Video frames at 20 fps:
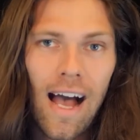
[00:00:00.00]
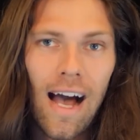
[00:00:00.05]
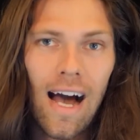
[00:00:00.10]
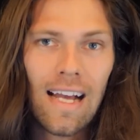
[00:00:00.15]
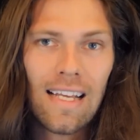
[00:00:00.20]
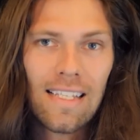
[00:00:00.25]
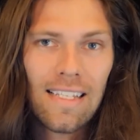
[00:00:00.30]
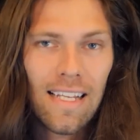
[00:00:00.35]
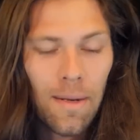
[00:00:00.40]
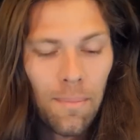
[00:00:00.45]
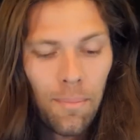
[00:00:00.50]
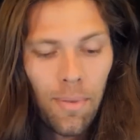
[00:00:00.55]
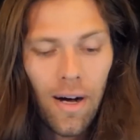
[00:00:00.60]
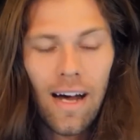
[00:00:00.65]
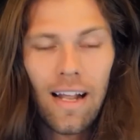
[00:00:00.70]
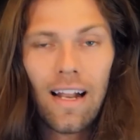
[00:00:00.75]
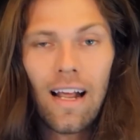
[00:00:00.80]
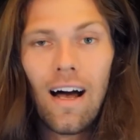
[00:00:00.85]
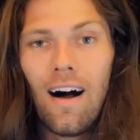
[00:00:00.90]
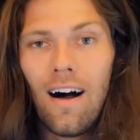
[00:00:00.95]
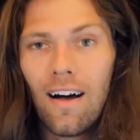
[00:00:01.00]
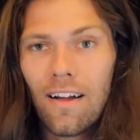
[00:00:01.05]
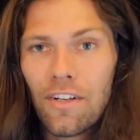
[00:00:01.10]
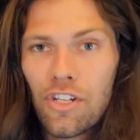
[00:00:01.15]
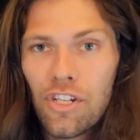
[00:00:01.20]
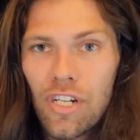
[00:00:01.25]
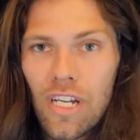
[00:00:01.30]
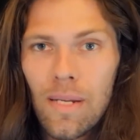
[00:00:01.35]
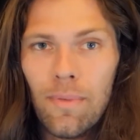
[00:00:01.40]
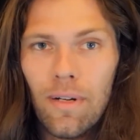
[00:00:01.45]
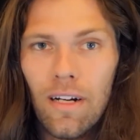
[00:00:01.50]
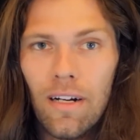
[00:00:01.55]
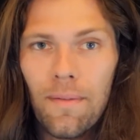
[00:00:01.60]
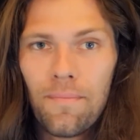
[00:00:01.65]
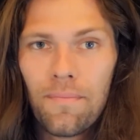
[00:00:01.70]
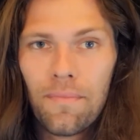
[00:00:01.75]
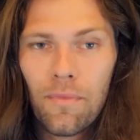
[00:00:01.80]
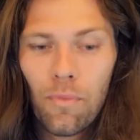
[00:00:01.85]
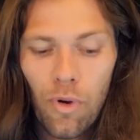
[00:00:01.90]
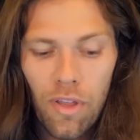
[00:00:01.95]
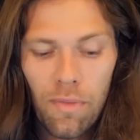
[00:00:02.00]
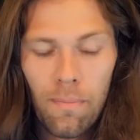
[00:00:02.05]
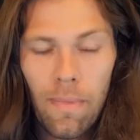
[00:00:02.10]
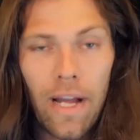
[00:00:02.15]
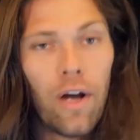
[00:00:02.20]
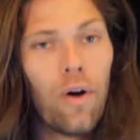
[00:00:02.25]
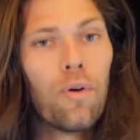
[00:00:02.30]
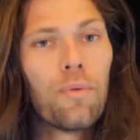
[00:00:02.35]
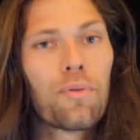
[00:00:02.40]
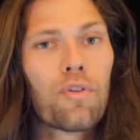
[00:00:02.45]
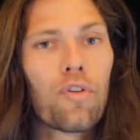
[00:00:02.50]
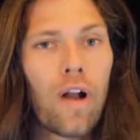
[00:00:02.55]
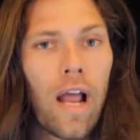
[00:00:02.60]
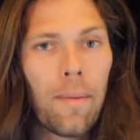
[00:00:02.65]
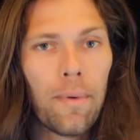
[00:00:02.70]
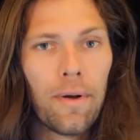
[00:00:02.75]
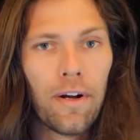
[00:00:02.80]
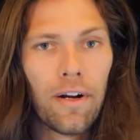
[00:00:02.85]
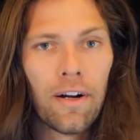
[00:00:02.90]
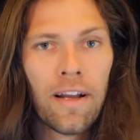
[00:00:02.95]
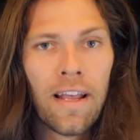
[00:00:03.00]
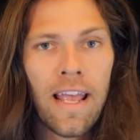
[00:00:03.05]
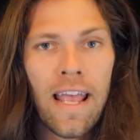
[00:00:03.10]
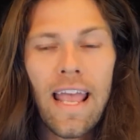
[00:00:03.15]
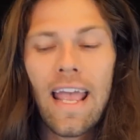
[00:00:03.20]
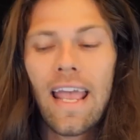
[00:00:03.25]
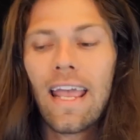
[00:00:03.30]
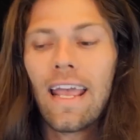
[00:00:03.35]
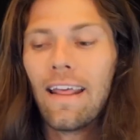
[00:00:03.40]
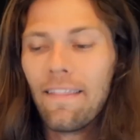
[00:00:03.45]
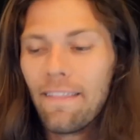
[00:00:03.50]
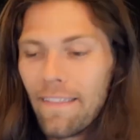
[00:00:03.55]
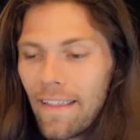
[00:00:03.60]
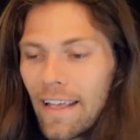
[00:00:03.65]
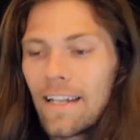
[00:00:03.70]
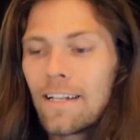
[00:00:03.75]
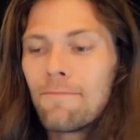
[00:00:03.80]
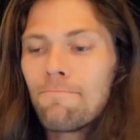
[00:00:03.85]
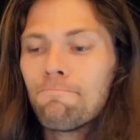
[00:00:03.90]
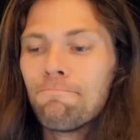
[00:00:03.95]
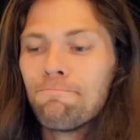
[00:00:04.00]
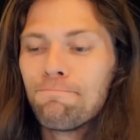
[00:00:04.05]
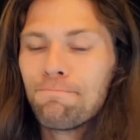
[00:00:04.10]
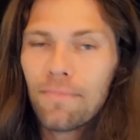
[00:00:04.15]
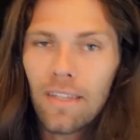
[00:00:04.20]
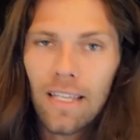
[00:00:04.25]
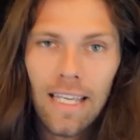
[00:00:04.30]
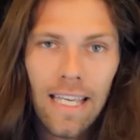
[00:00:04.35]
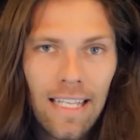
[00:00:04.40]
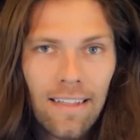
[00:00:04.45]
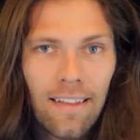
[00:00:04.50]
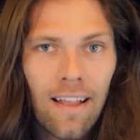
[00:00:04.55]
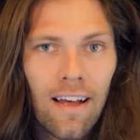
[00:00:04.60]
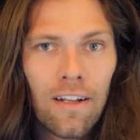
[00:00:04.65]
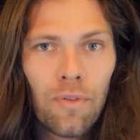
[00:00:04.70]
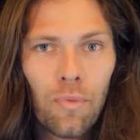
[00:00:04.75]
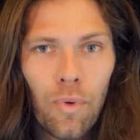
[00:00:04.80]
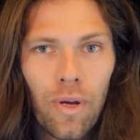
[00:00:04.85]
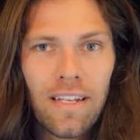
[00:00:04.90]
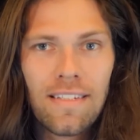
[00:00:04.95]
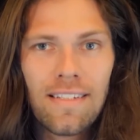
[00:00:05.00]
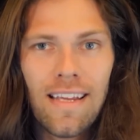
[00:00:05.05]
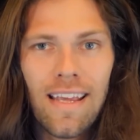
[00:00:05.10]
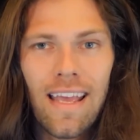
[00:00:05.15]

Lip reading: I set a bot on Shiba with my own parameter, and then Elon went